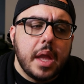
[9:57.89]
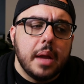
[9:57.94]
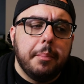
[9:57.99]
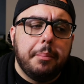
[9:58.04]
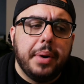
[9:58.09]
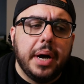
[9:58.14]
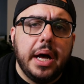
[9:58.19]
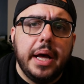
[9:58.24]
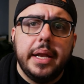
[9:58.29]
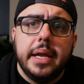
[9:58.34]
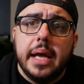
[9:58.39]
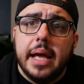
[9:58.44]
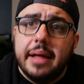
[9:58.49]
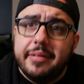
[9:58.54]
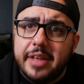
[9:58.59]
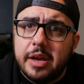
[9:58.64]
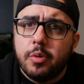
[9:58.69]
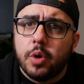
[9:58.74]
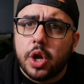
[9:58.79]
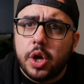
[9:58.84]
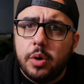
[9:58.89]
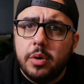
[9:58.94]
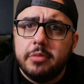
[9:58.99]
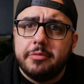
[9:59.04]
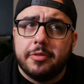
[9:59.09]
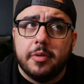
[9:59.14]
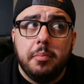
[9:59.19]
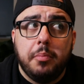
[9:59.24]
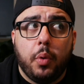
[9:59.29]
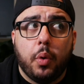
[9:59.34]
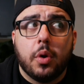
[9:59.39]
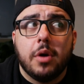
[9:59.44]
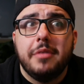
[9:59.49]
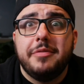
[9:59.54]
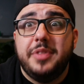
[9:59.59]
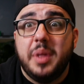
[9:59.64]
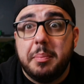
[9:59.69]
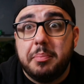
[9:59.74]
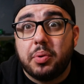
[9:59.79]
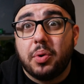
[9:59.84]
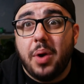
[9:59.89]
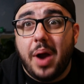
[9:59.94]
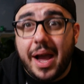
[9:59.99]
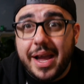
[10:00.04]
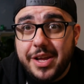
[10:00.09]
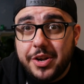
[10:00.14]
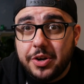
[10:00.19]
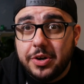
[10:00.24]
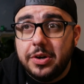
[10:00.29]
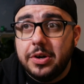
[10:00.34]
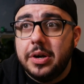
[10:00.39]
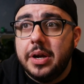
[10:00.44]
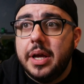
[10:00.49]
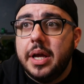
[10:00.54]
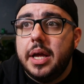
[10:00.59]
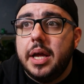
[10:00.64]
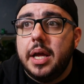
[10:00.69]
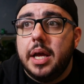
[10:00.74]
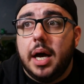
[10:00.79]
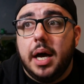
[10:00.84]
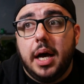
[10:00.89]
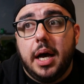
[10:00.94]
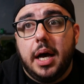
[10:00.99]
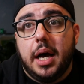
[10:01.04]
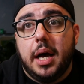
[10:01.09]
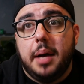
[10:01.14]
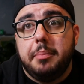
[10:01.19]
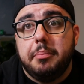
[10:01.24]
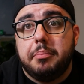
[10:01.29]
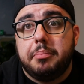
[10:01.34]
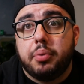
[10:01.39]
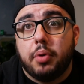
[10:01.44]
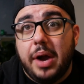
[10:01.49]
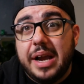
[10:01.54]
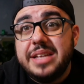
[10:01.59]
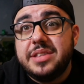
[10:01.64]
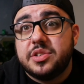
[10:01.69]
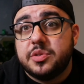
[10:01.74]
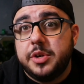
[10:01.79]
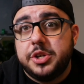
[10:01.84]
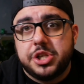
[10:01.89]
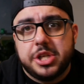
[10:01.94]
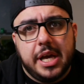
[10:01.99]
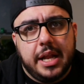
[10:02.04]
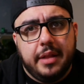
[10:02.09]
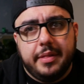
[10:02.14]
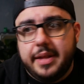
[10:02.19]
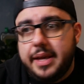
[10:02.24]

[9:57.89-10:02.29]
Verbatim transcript: but they were going for more of the brighter, uh, bright switch kind of